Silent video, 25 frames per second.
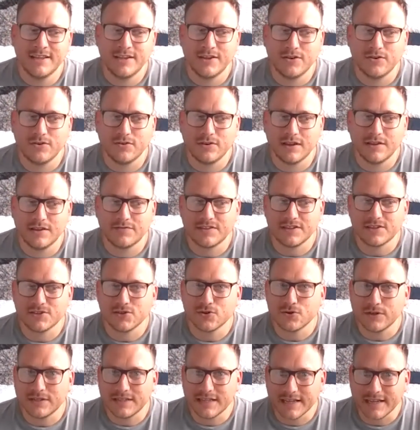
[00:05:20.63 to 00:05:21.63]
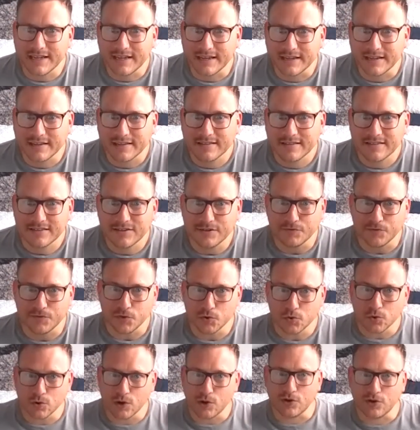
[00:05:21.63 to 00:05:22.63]
you'll have this idea of
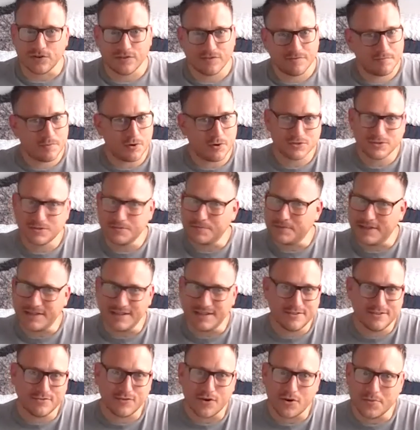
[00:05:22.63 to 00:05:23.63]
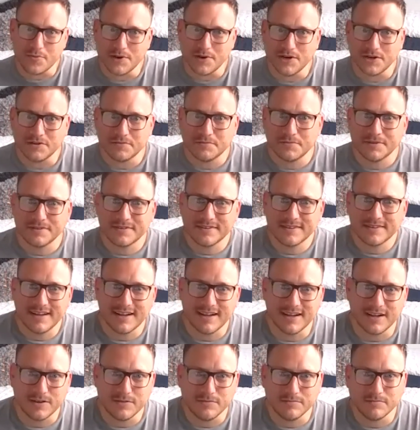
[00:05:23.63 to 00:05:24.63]
your life possibly growing up,
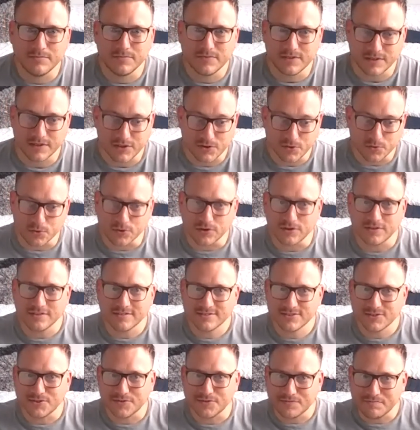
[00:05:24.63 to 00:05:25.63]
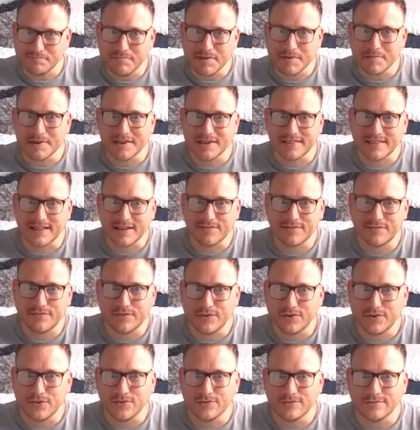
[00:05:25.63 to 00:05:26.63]
and you want to sort of mimic that for
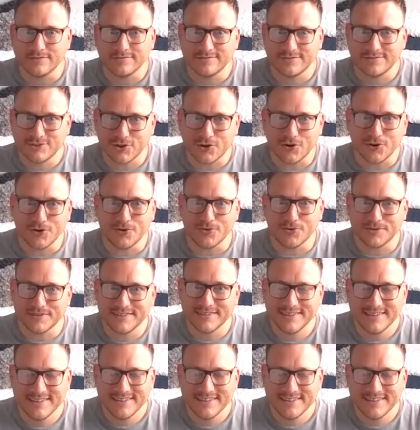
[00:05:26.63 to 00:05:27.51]
your child.